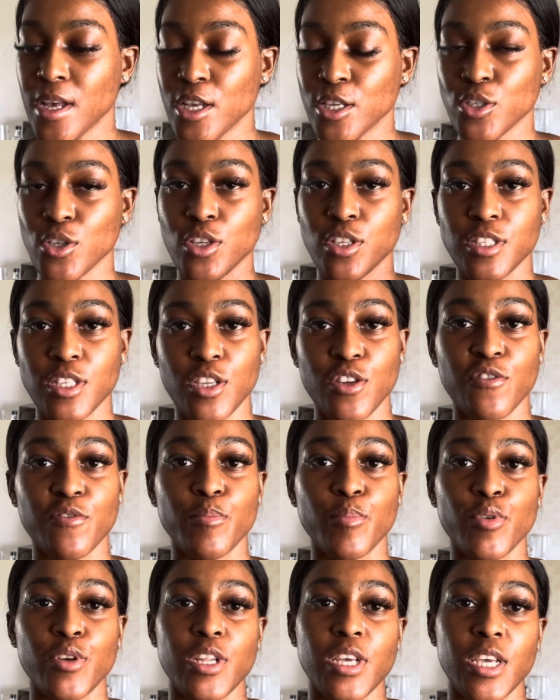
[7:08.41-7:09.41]
So instead
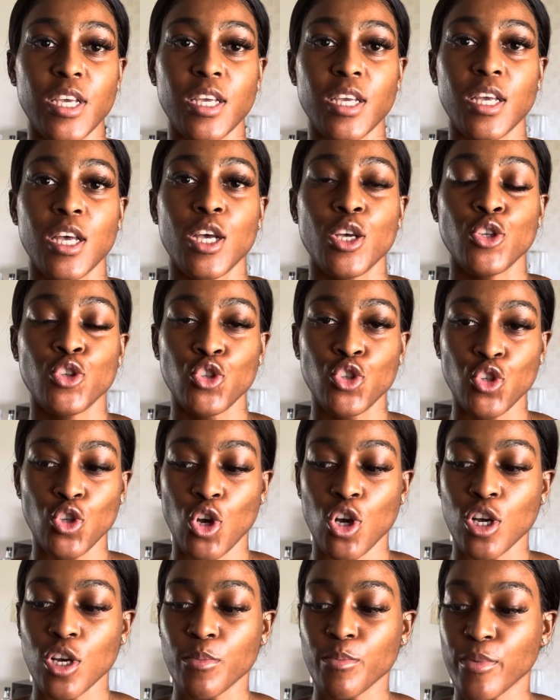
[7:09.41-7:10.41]
of putting
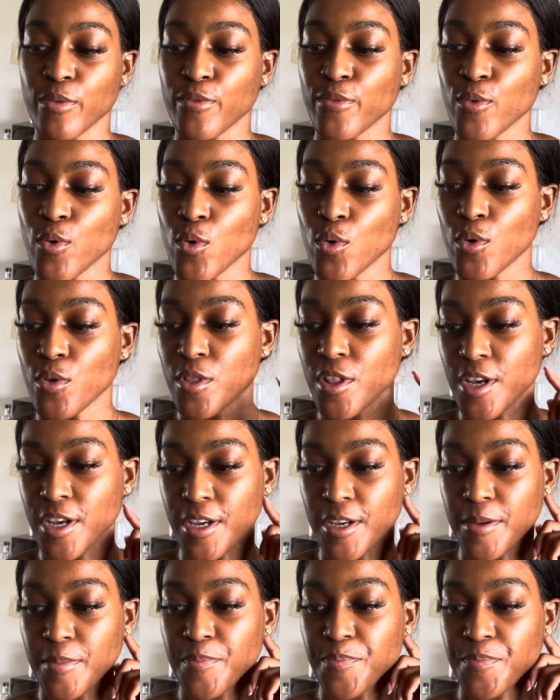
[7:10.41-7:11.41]
stock before
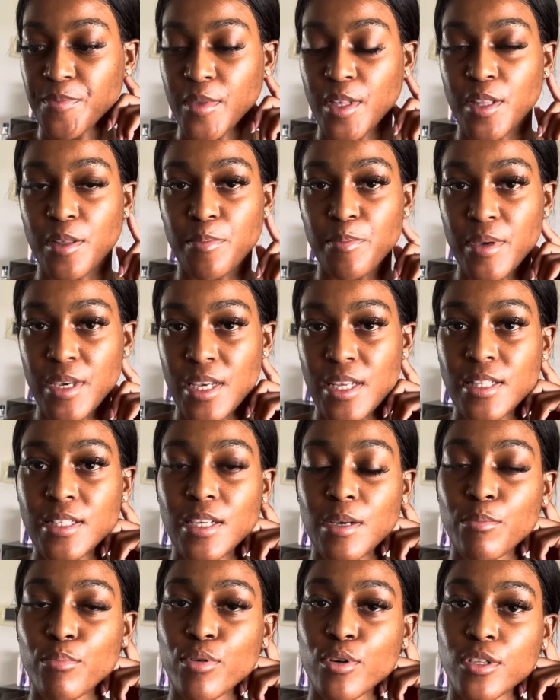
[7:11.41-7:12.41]
the beans,
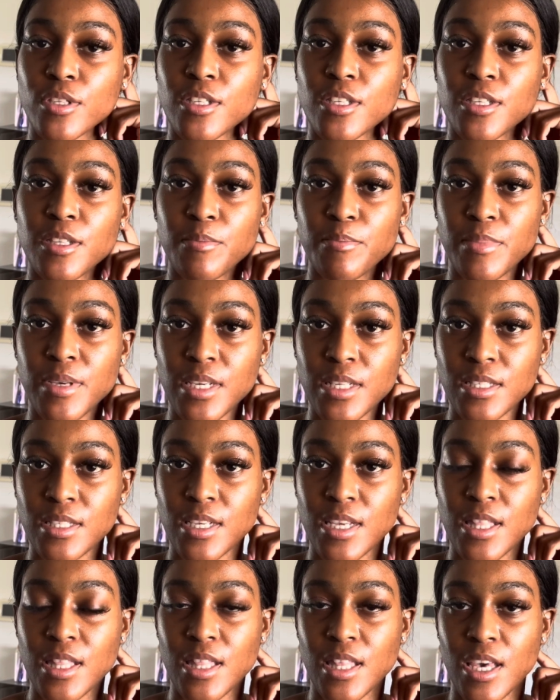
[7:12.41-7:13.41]
I put the beans
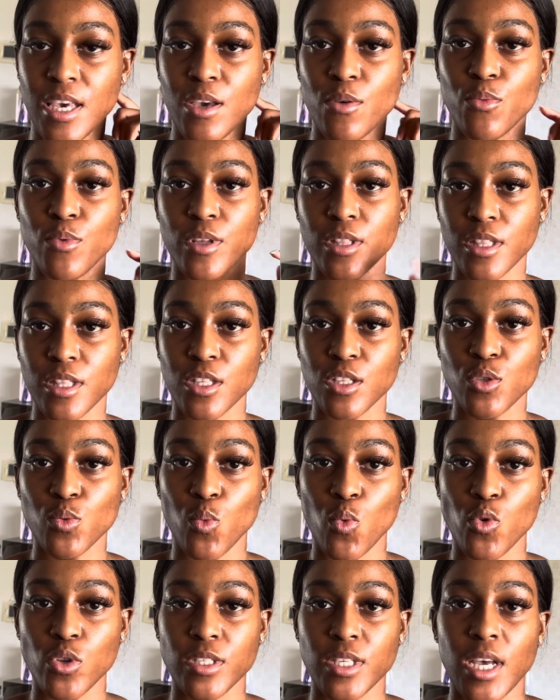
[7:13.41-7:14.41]
in there with its
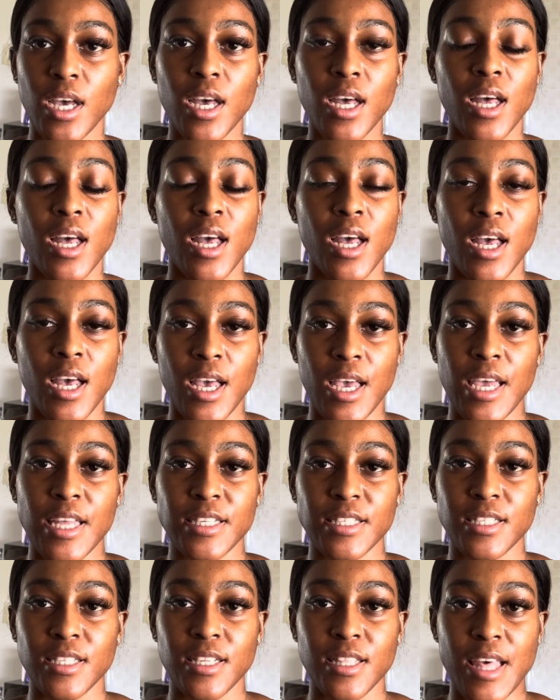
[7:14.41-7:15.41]
water,
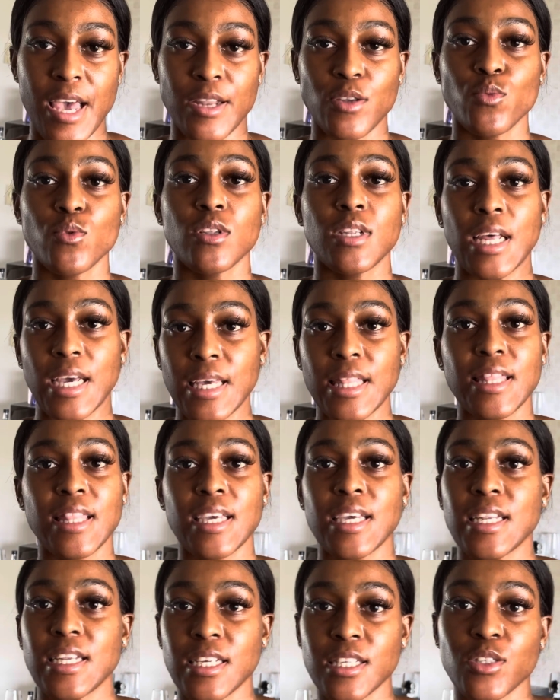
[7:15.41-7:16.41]
and that will like
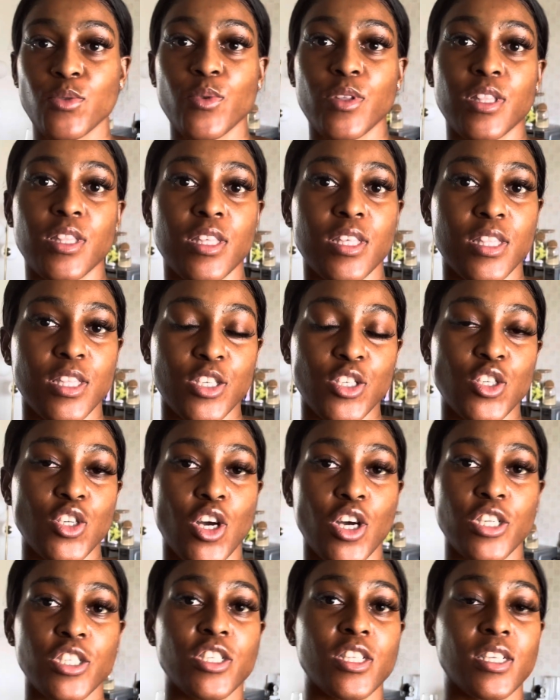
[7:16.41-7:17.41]
thicken it with the
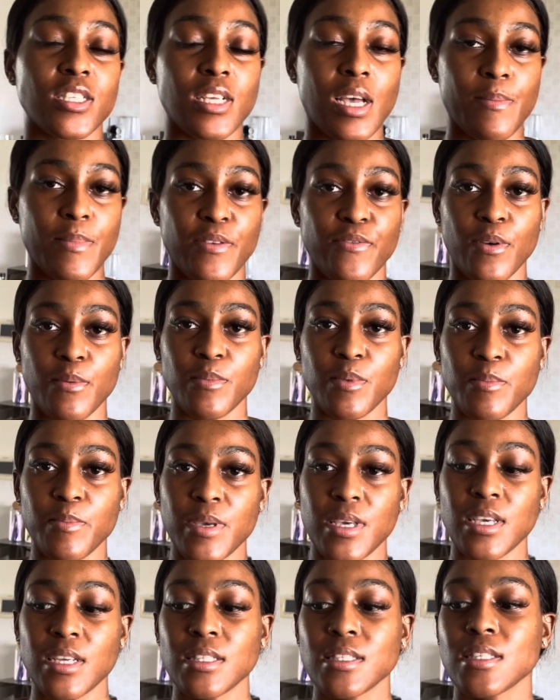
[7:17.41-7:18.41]
starch that's coming from the
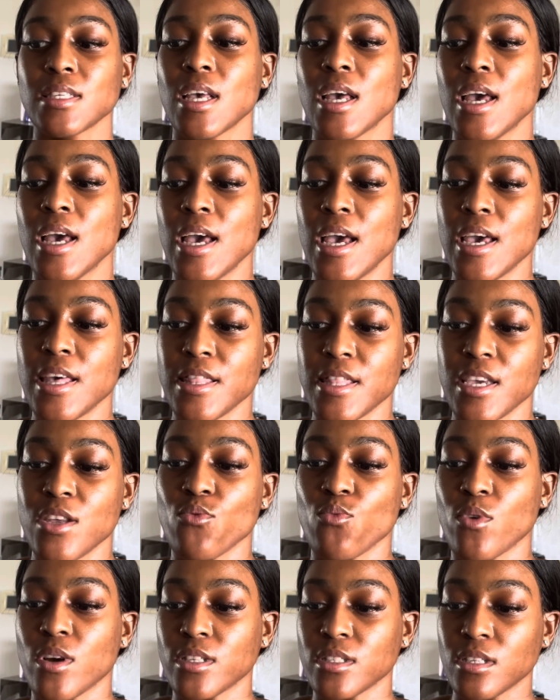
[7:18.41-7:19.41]
beans. And
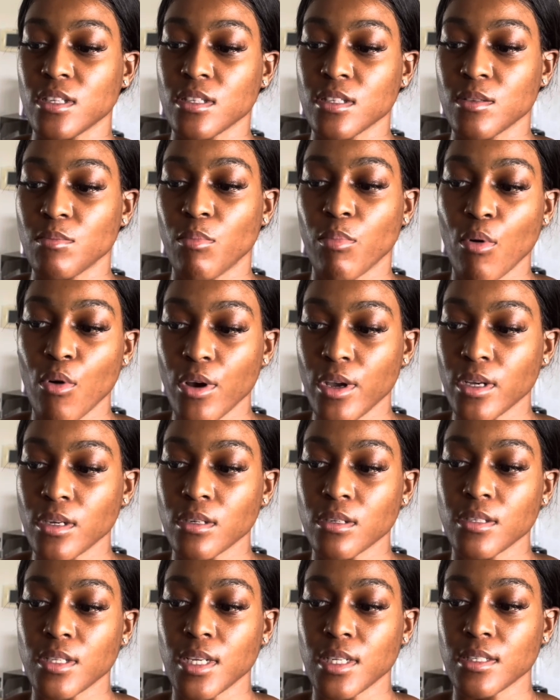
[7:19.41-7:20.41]
then once it's
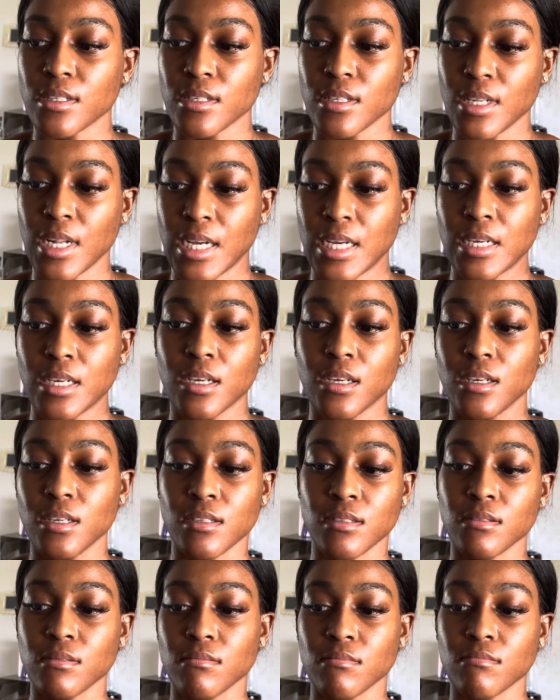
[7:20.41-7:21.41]
boiled and like
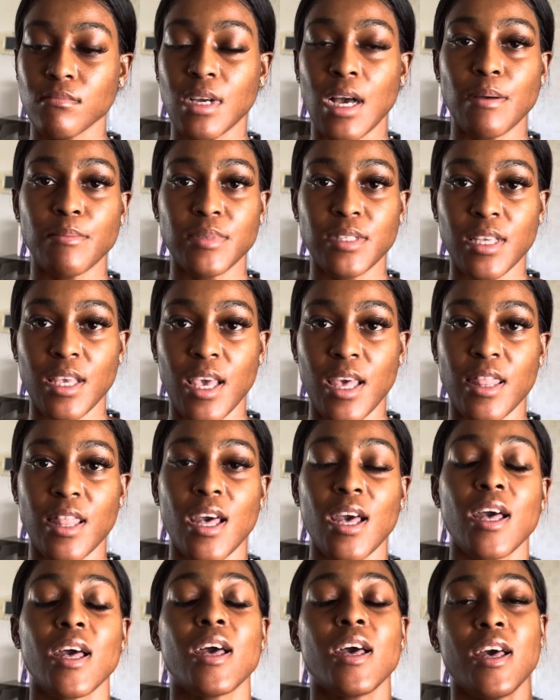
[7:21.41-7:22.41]
come
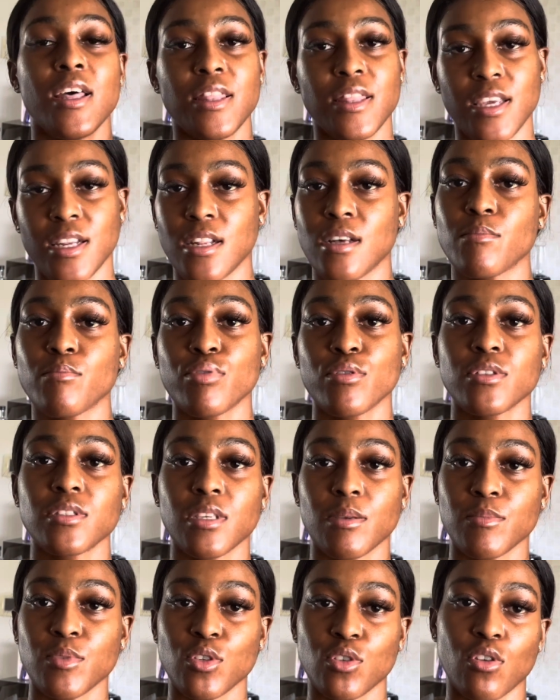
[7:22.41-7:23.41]
together, then I'll put
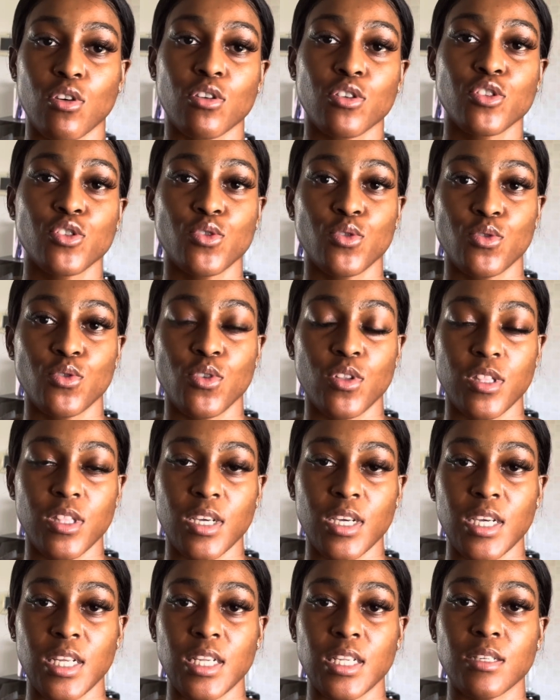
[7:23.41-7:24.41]
some stock to
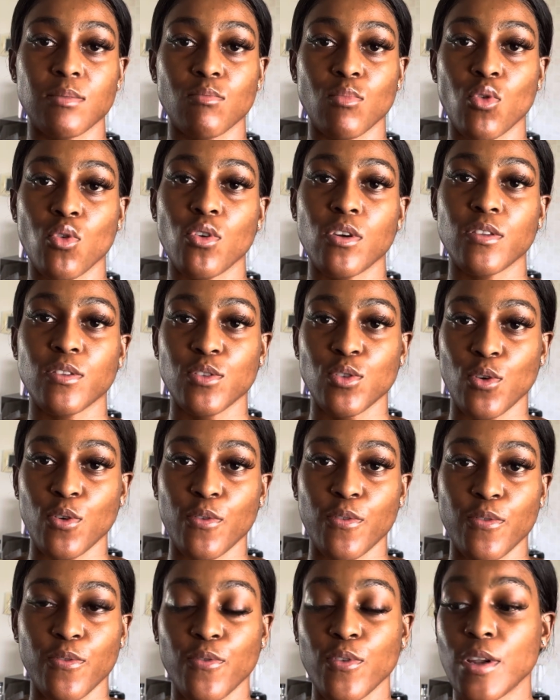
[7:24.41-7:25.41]
thicken it more and
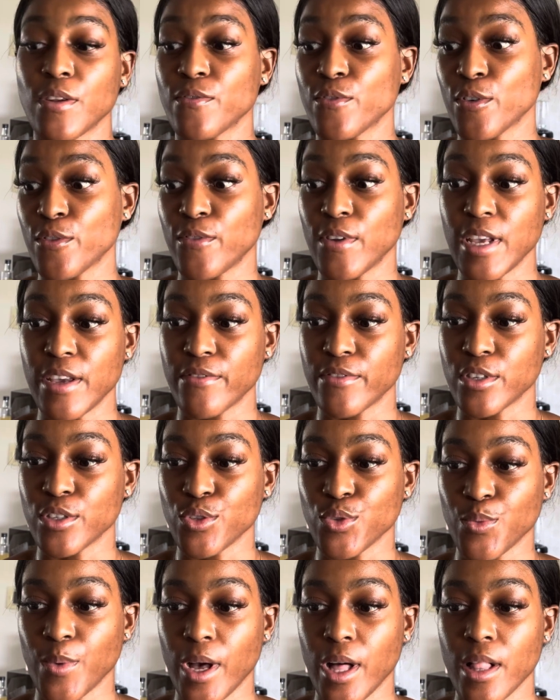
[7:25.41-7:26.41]
and for flavor
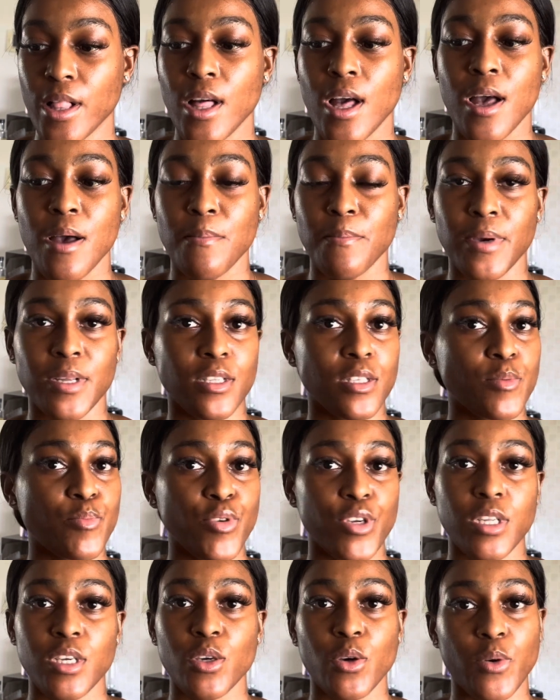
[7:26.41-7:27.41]
as well. But it's
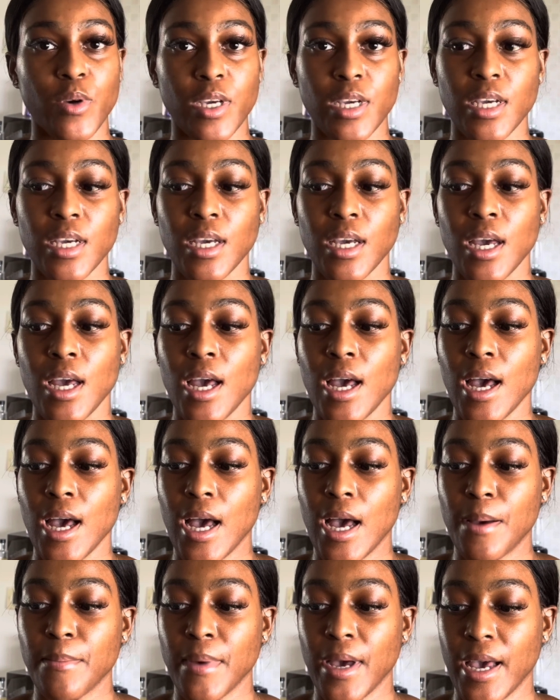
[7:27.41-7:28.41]
pretty quick.
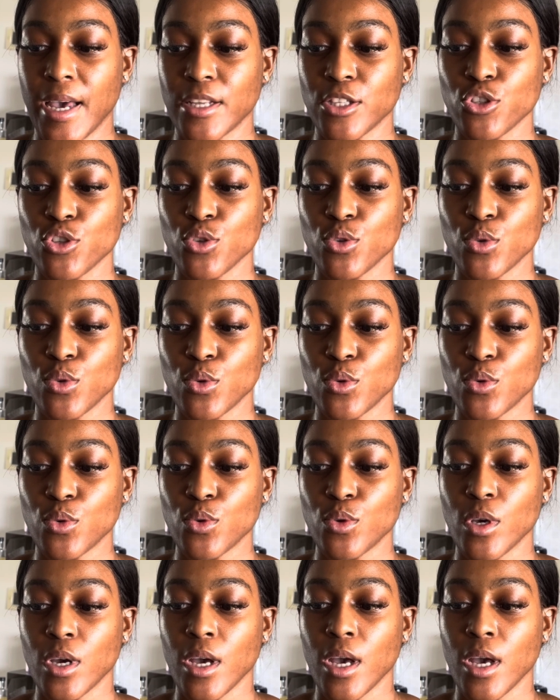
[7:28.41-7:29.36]
I had to